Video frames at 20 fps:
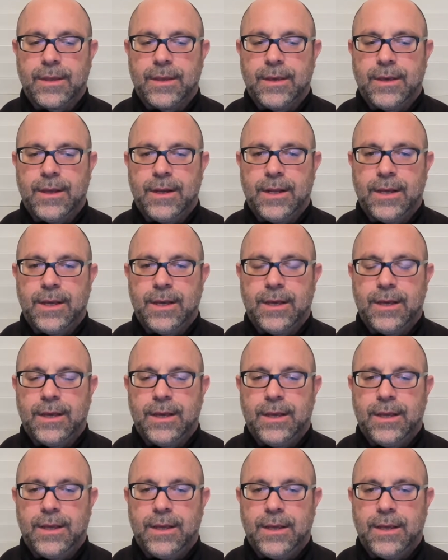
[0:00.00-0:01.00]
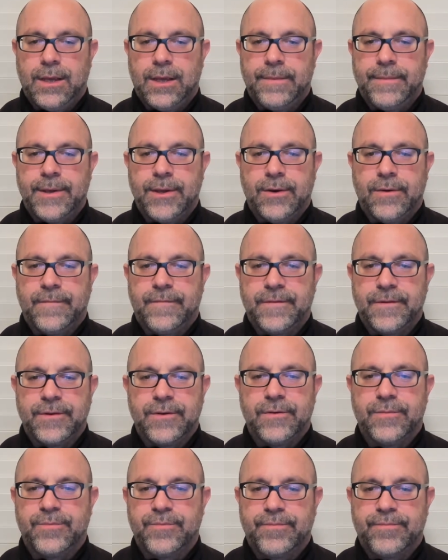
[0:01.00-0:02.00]
and Amy, hopefully
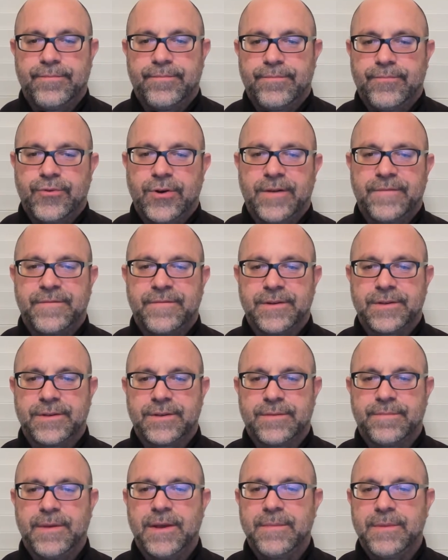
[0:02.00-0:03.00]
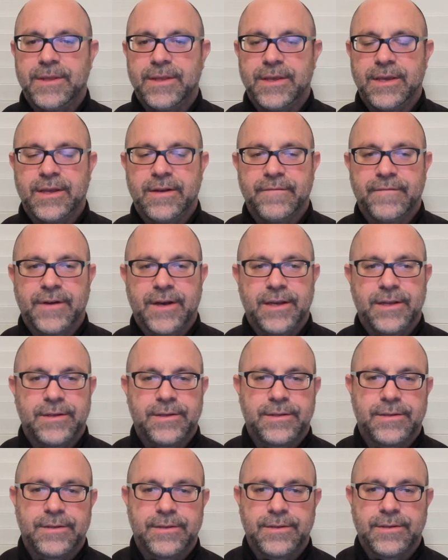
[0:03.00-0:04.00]
you prefaced maybe the
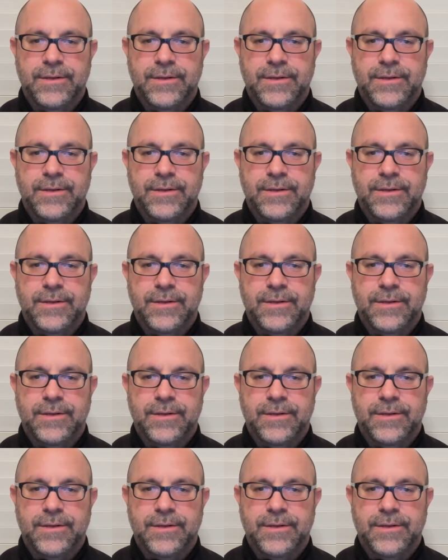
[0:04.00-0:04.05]
invite,